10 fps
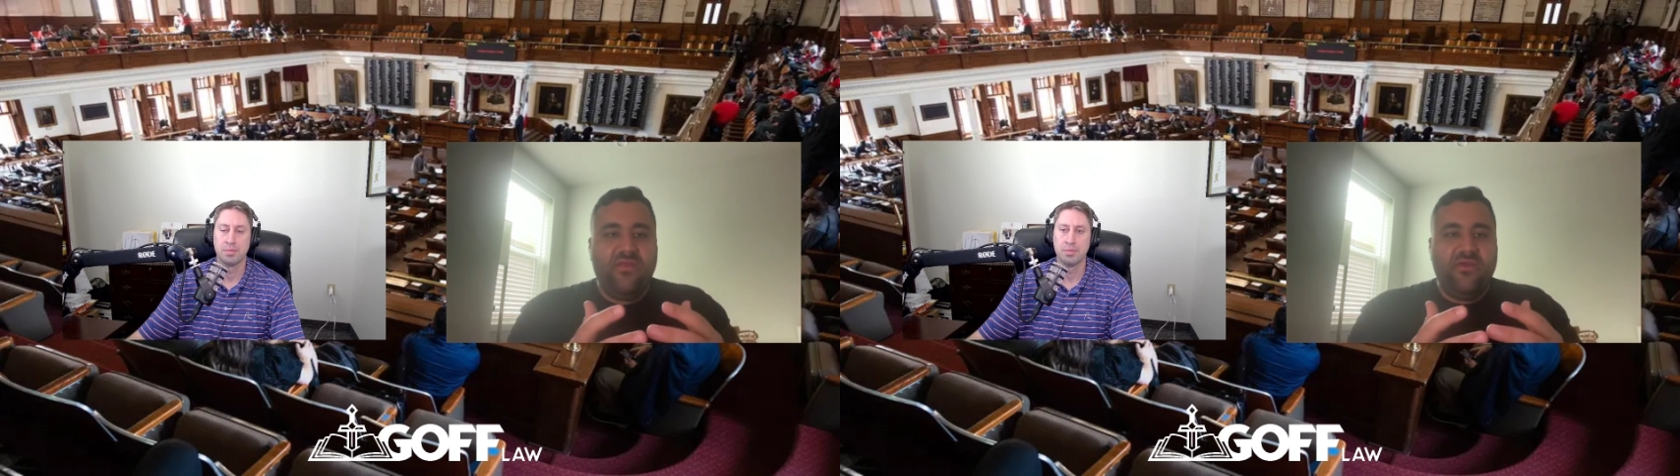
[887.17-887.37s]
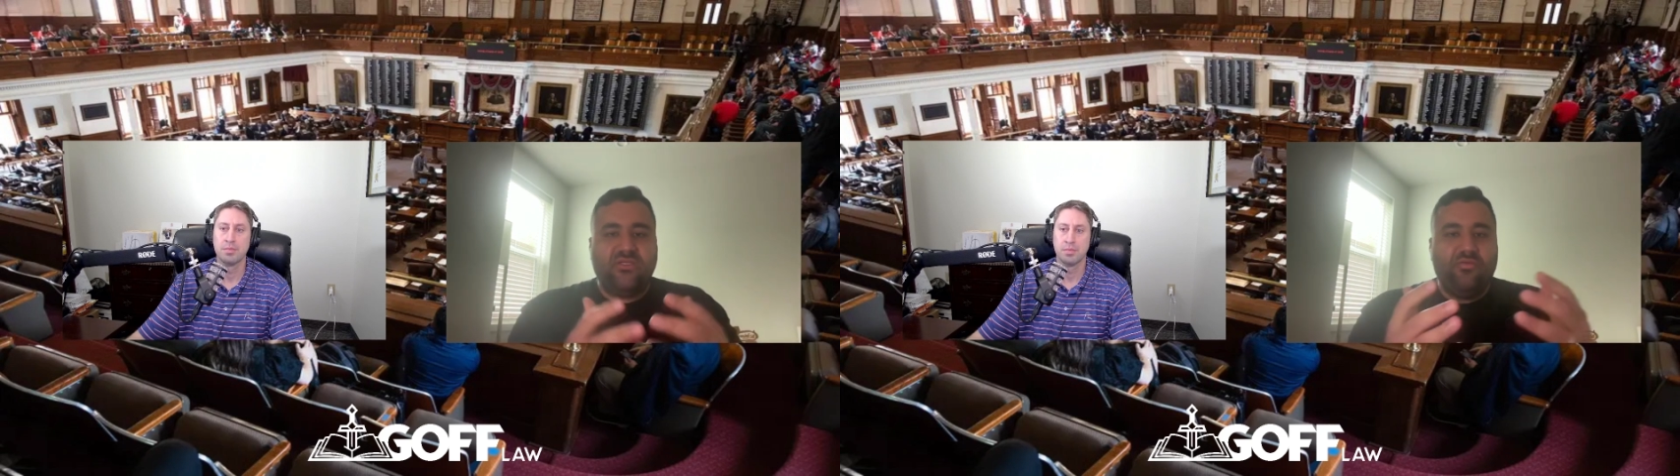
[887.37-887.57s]

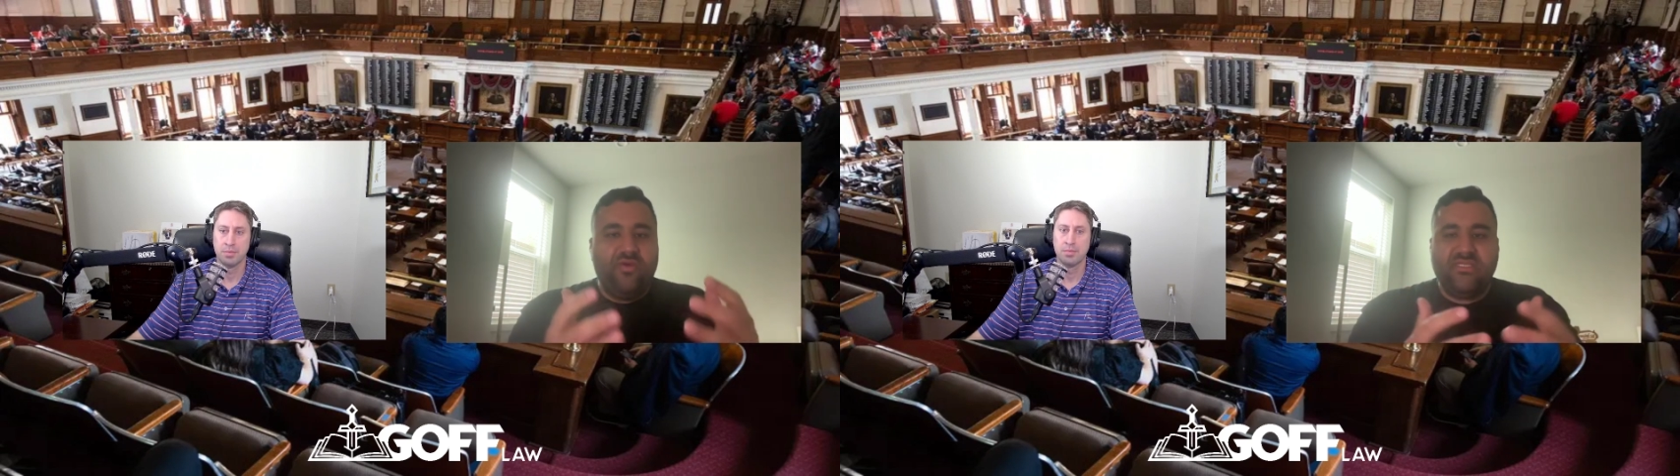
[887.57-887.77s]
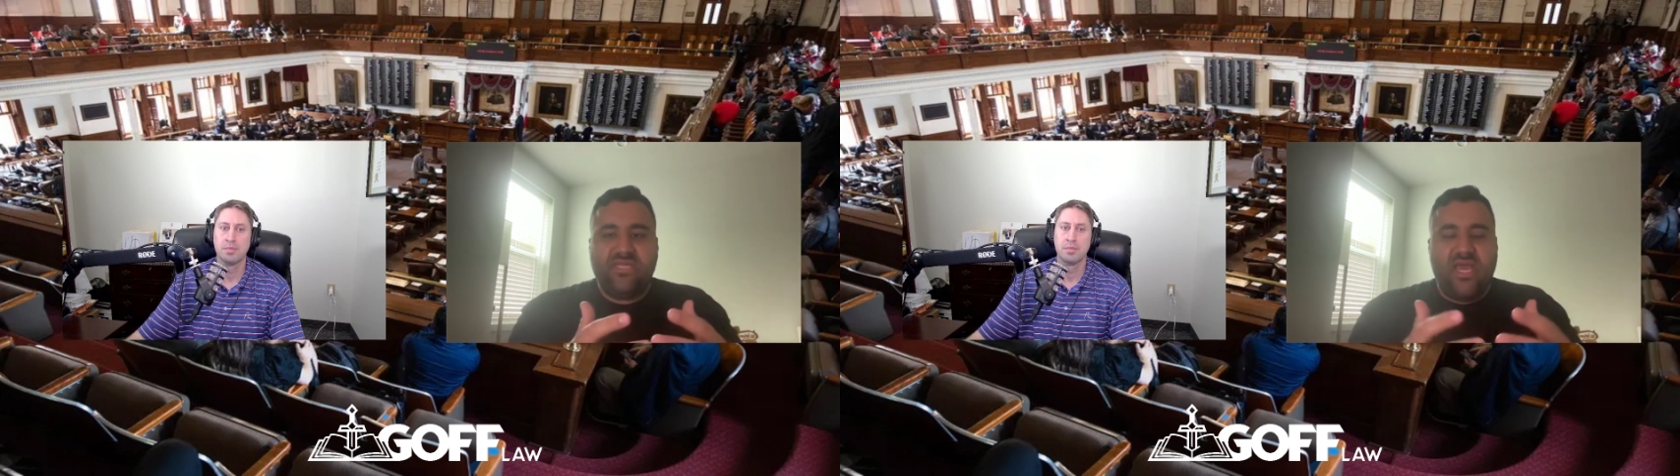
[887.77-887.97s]
There's a
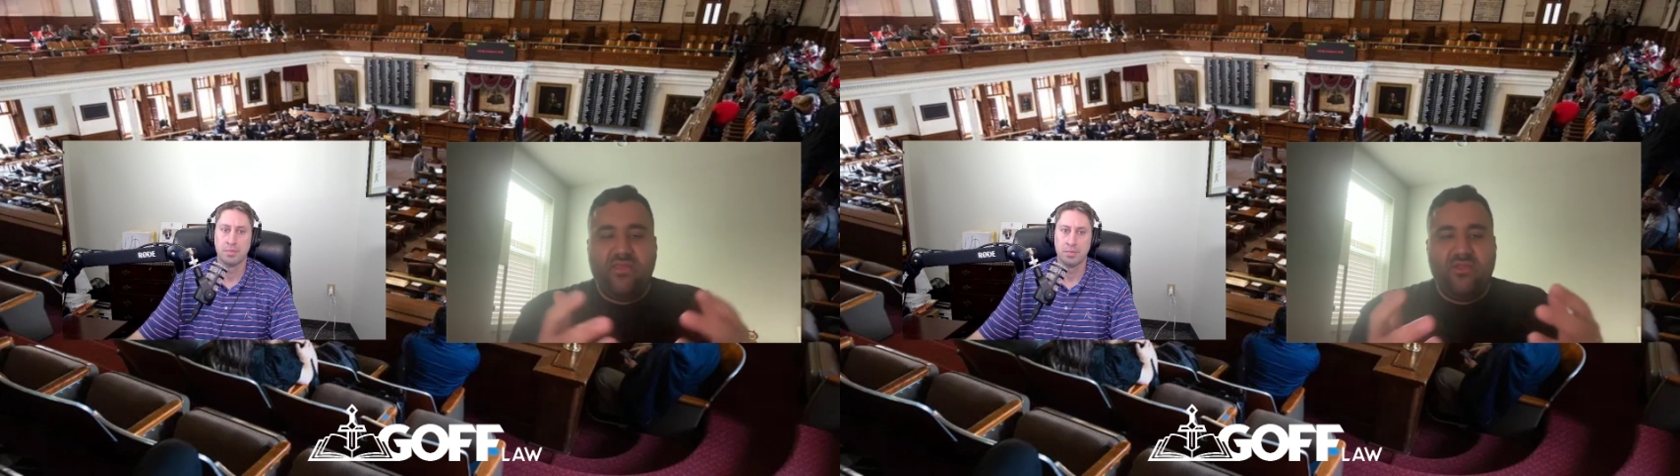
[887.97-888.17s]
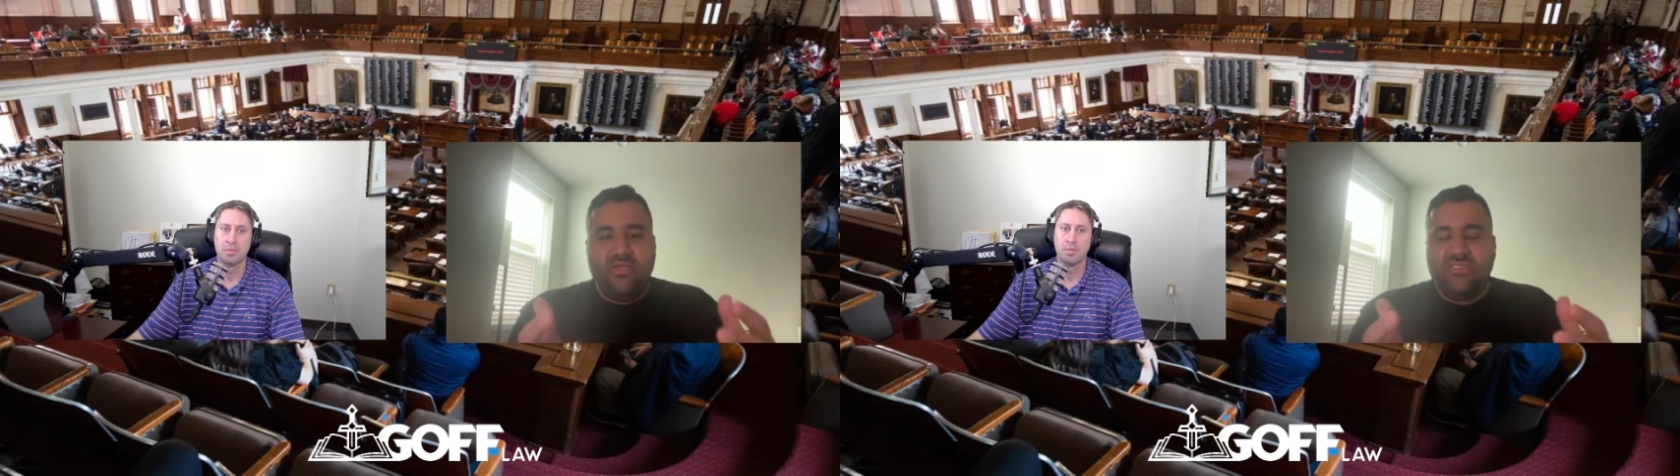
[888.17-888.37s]
risk
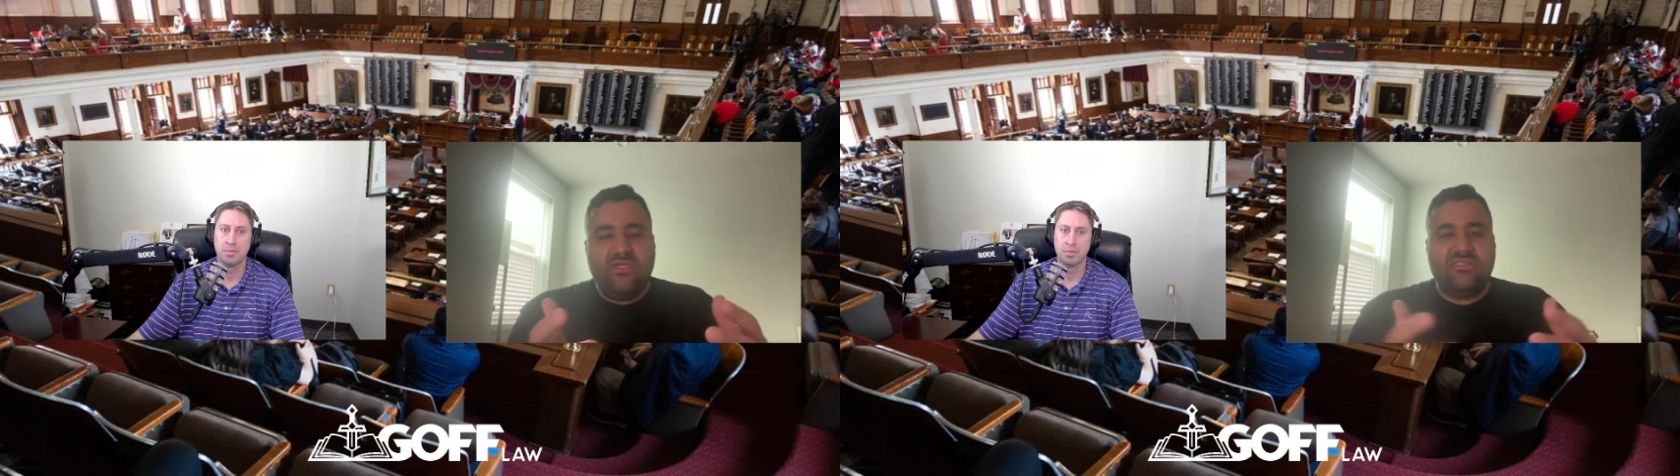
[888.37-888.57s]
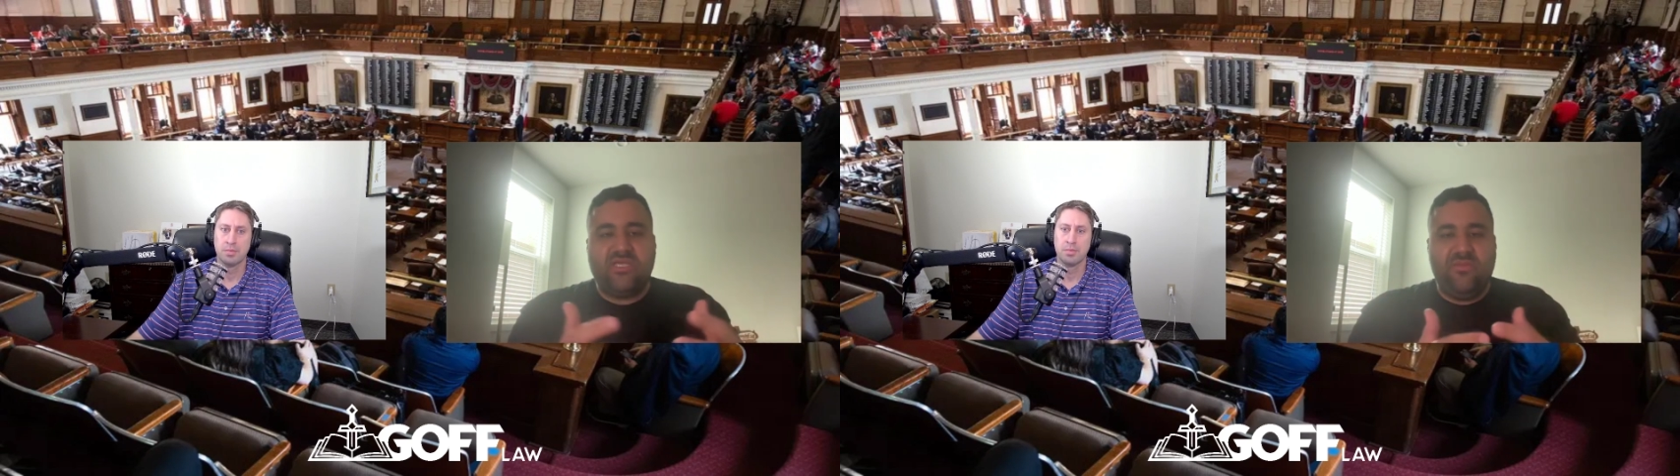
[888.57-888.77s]
that there is
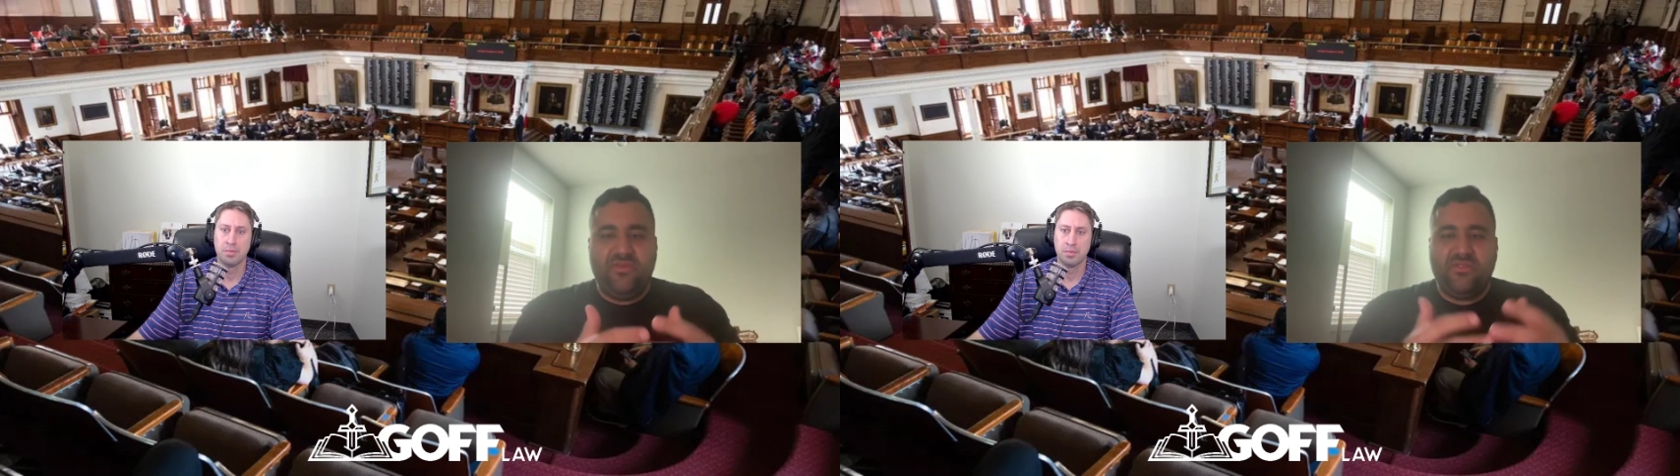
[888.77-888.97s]
no settlement.